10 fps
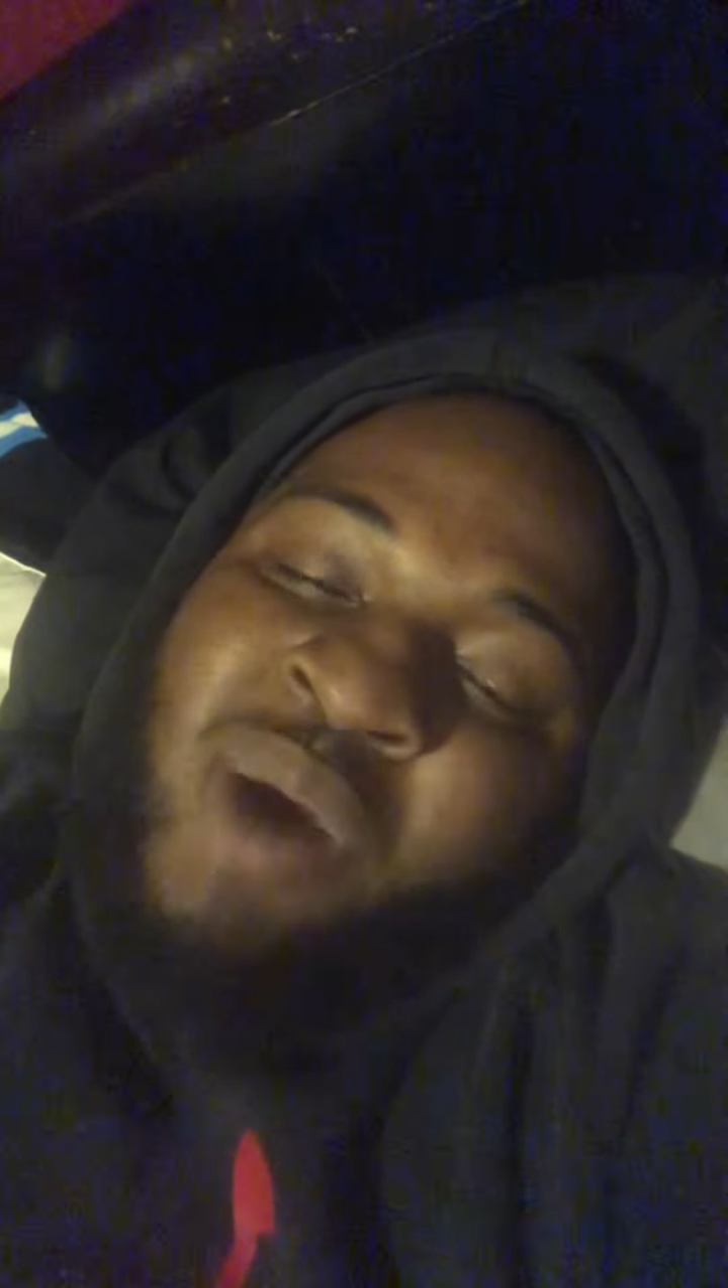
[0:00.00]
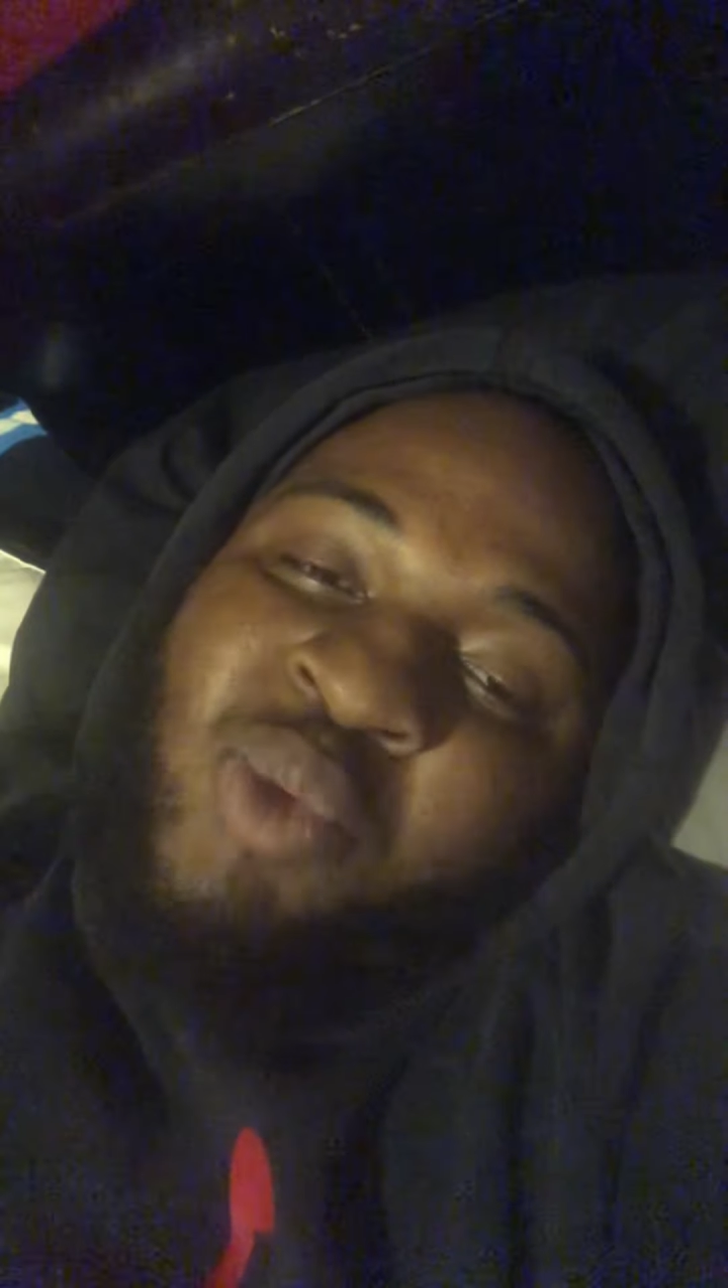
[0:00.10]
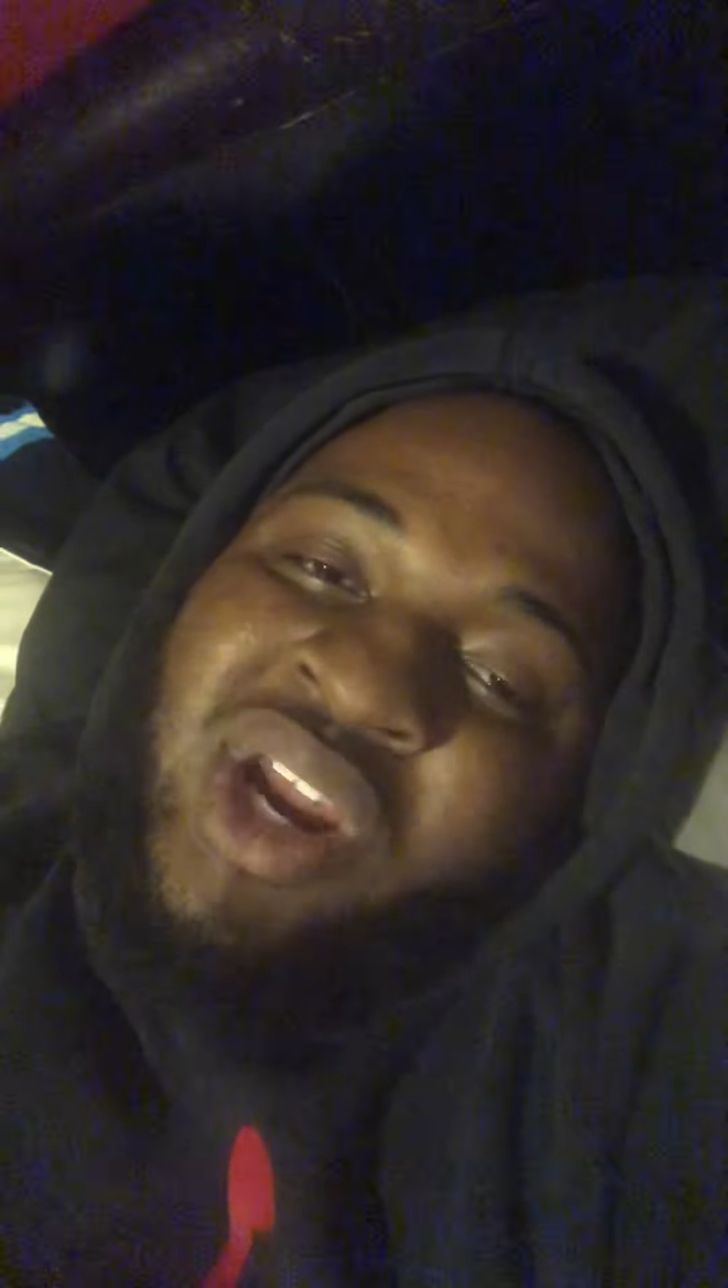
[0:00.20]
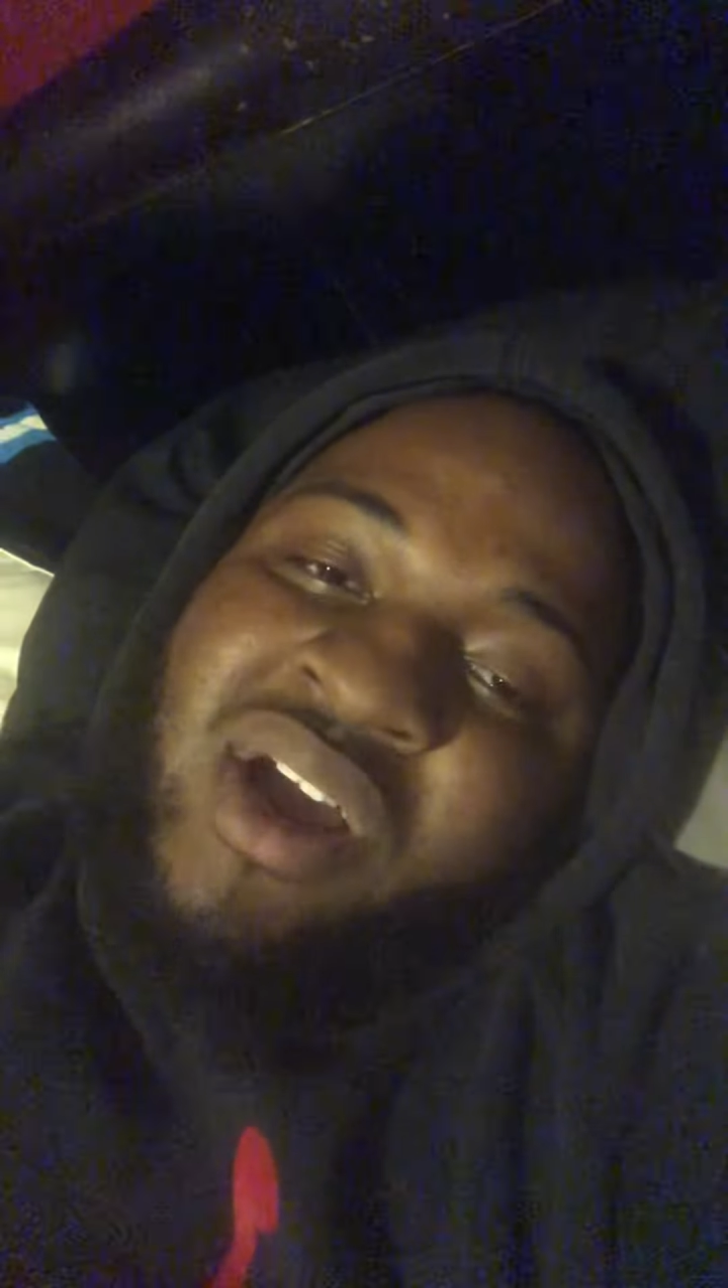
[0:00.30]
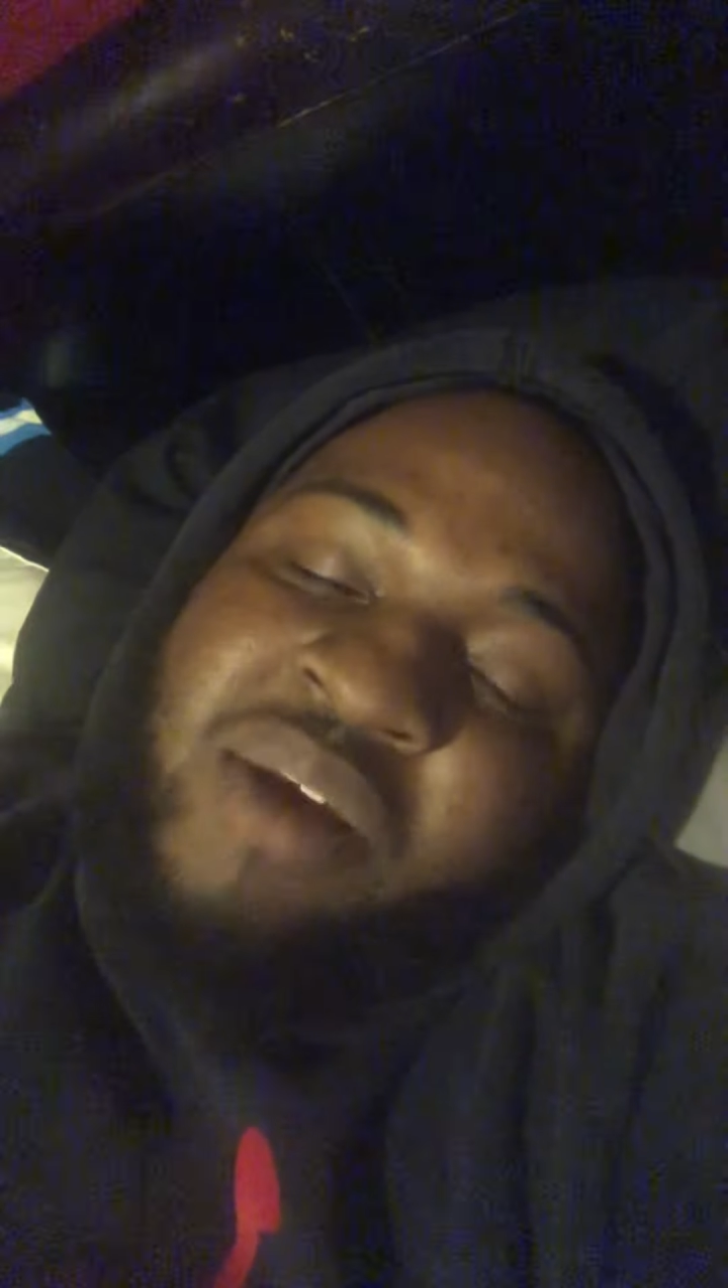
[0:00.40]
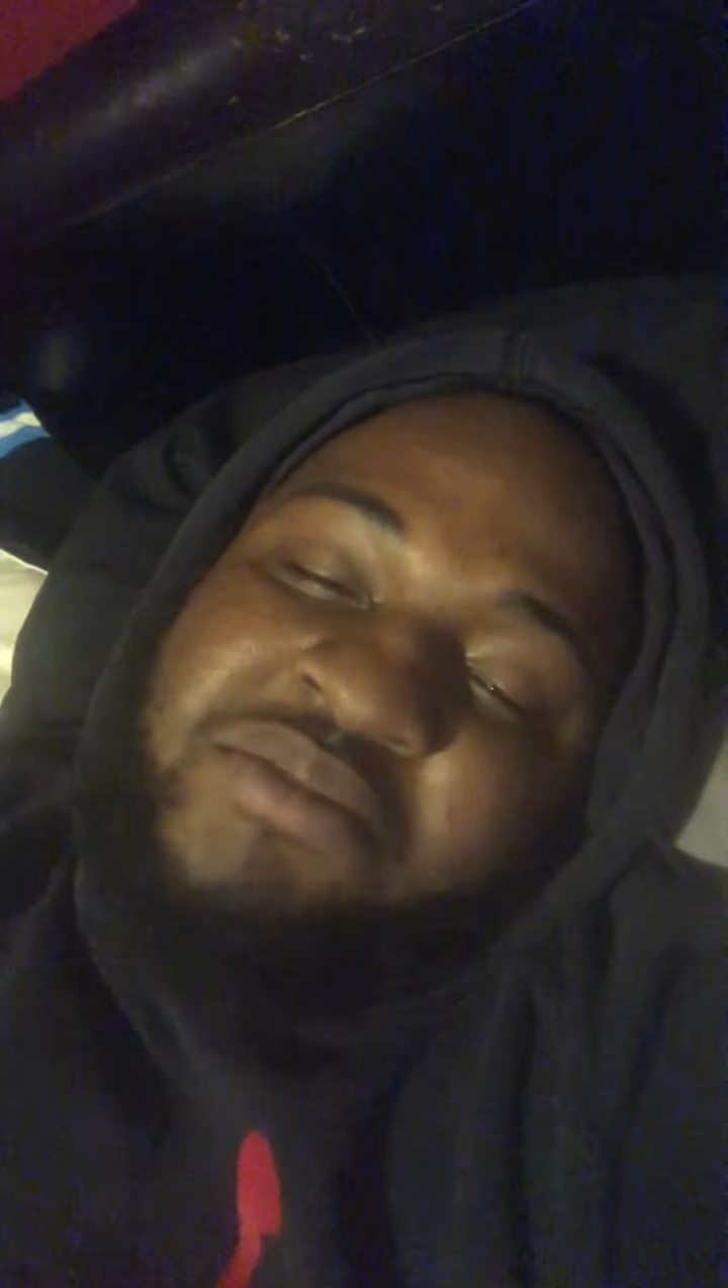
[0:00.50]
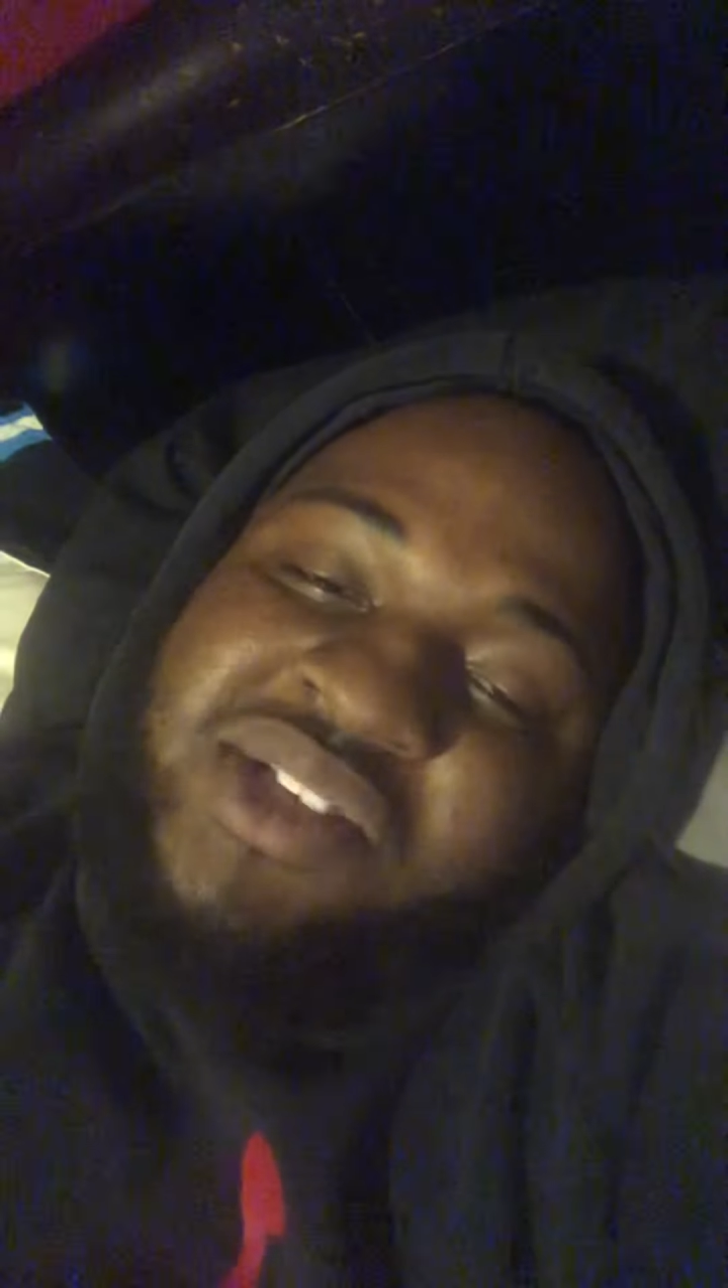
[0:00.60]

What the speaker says: when it comes